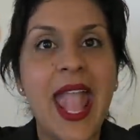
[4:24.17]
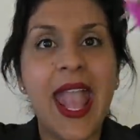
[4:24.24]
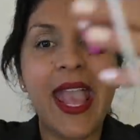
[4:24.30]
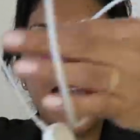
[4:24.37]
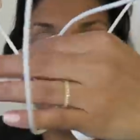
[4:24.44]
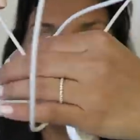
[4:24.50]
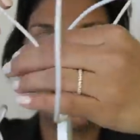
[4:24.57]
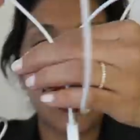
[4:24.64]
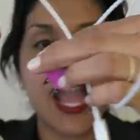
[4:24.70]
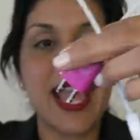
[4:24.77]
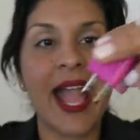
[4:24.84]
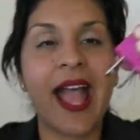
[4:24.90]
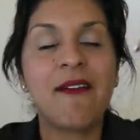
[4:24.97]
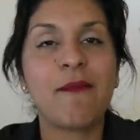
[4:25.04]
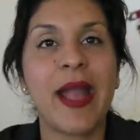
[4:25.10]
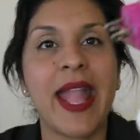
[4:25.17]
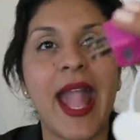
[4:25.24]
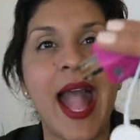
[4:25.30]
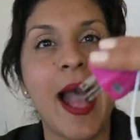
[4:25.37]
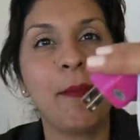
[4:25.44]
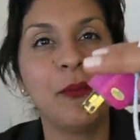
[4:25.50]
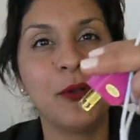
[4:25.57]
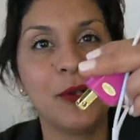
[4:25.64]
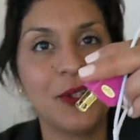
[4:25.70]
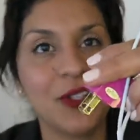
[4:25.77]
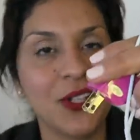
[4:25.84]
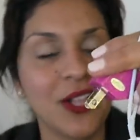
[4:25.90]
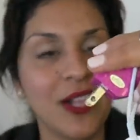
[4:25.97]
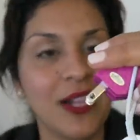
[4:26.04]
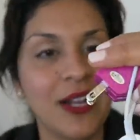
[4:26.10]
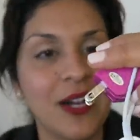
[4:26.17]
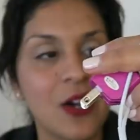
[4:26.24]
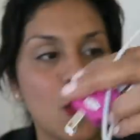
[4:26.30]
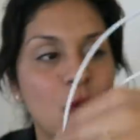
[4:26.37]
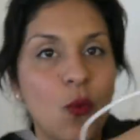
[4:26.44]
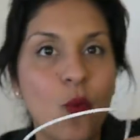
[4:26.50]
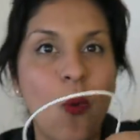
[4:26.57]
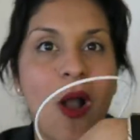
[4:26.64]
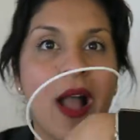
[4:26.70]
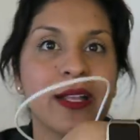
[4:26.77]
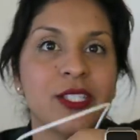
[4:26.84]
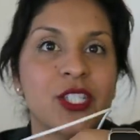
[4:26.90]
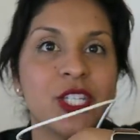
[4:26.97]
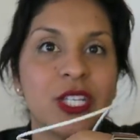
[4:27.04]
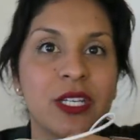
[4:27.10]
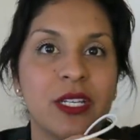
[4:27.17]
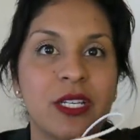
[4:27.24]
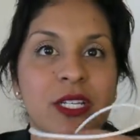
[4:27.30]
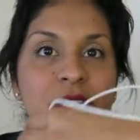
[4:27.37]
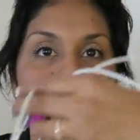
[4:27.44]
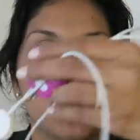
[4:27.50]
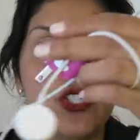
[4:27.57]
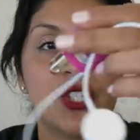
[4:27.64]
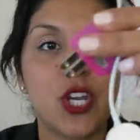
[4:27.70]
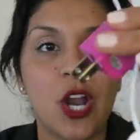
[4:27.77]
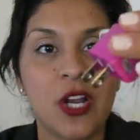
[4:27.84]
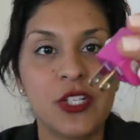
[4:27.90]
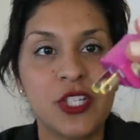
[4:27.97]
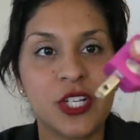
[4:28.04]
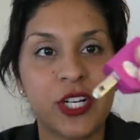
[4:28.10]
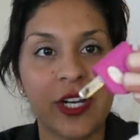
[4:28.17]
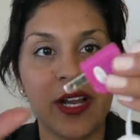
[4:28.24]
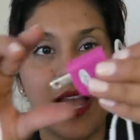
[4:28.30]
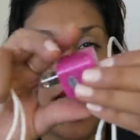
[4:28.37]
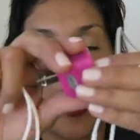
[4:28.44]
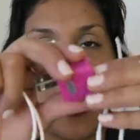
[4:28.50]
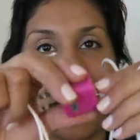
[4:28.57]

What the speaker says: and I have my Apple Watch charger.